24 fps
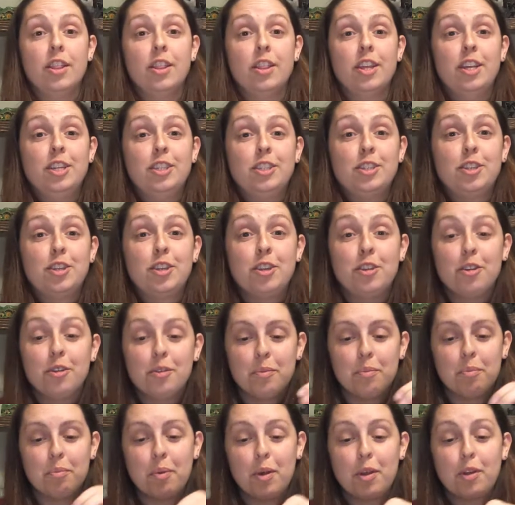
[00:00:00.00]
these
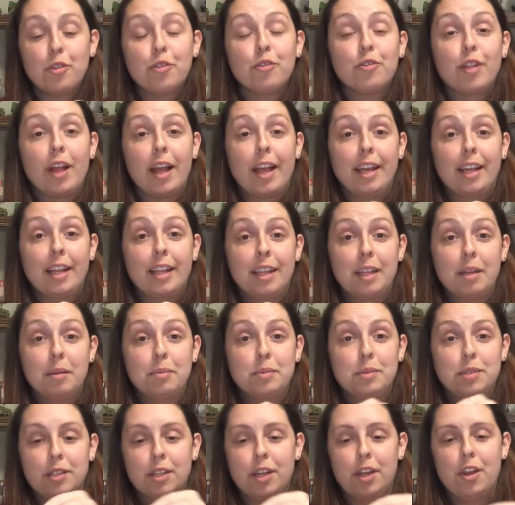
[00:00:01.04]
cute butterfly
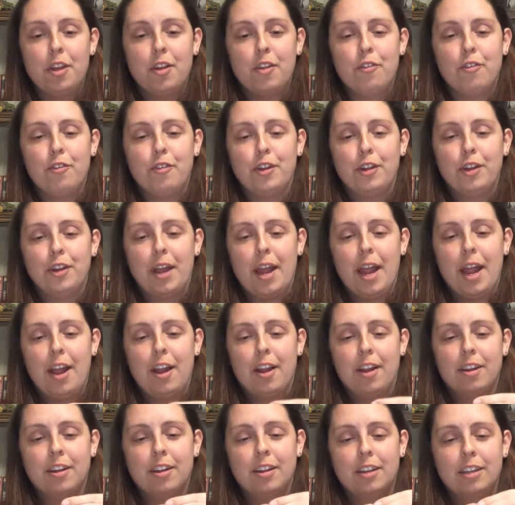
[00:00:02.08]
clips for your
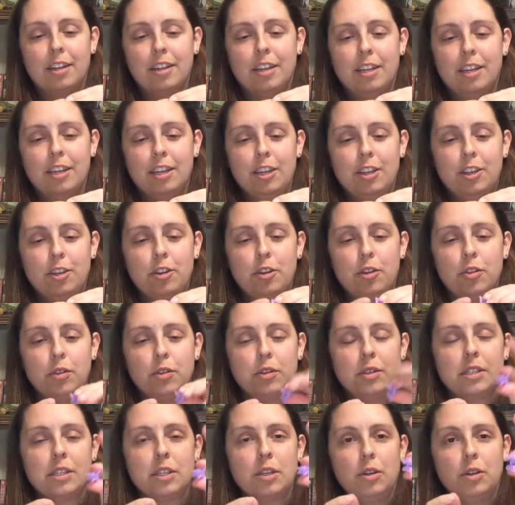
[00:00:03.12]
hair. You know
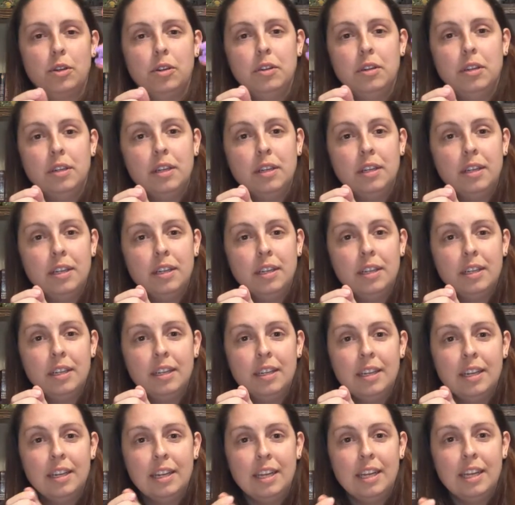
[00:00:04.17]
those little,
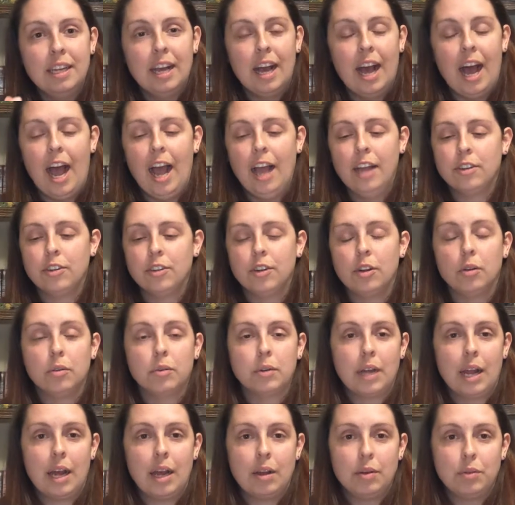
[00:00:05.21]
I don't know,
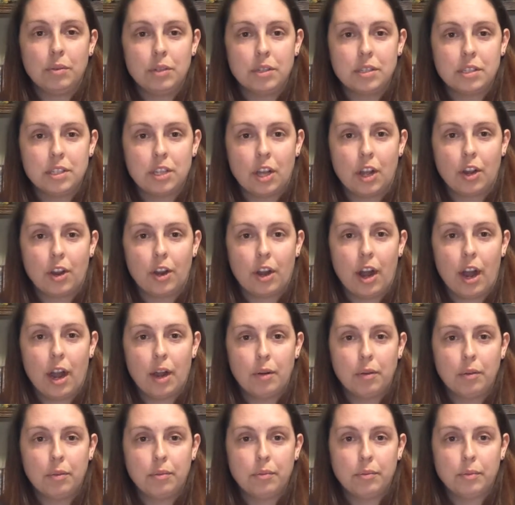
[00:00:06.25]
when I was younger,
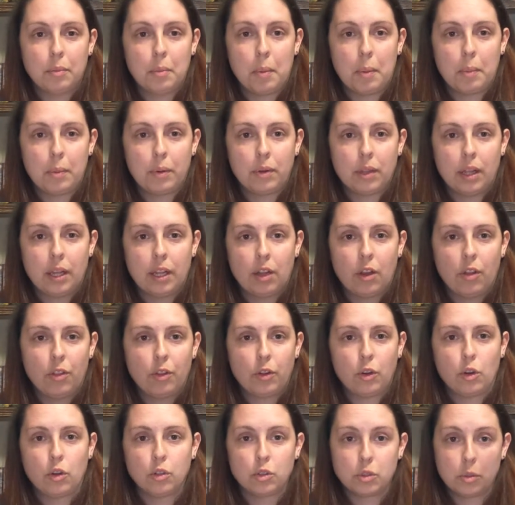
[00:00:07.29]
I remember like all the
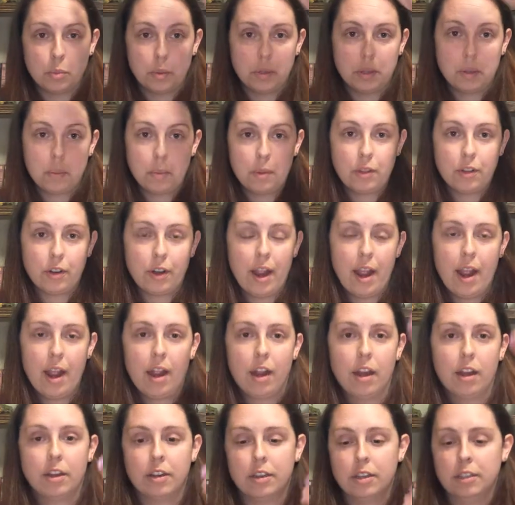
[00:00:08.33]
girls would put them in their
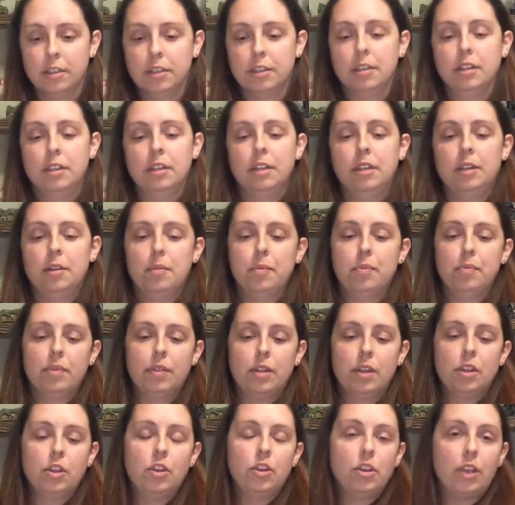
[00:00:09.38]
hair
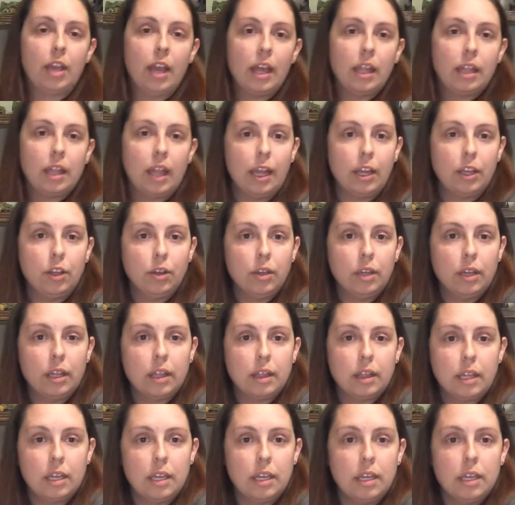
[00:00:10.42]
and you get like, you can
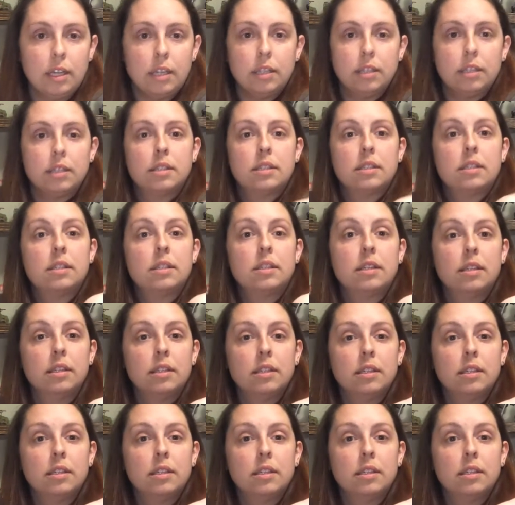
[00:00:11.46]
get these,